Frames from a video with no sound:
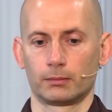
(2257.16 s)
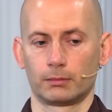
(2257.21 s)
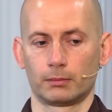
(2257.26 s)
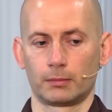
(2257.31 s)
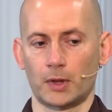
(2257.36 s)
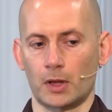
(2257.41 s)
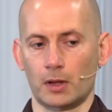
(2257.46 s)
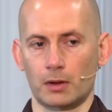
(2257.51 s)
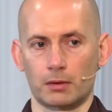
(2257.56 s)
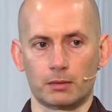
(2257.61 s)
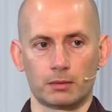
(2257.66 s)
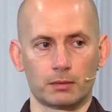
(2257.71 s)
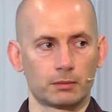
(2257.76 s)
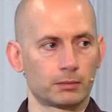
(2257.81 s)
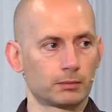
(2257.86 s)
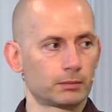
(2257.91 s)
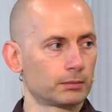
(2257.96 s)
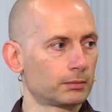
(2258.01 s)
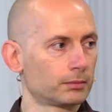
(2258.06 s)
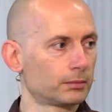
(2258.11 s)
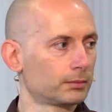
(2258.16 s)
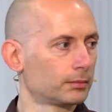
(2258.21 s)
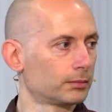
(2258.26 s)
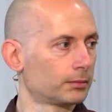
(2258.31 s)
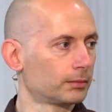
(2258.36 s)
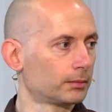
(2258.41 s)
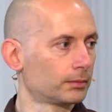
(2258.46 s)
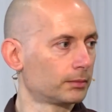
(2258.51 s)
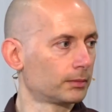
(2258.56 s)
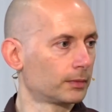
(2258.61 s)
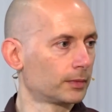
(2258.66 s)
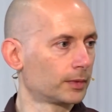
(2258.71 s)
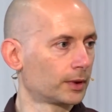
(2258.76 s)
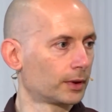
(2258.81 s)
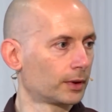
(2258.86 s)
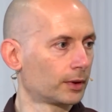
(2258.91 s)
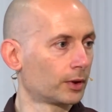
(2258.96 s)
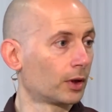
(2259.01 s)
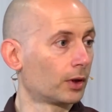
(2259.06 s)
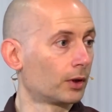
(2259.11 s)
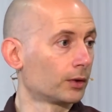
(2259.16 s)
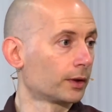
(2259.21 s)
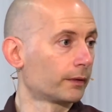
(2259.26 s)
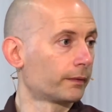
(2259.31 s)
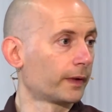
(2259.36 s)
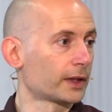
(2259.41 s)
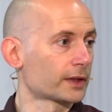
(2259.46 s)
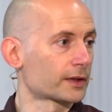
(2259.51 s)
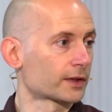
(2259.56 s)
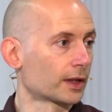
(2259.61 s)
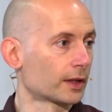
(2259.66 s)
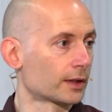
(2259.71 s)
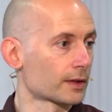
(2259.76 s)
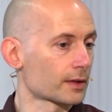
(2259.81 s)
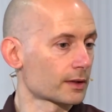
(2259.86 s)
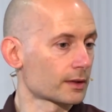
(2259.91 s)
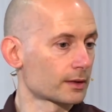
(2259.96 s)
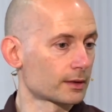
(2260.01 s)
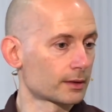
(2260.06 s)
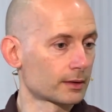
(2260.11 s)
No. Not on the felt sense.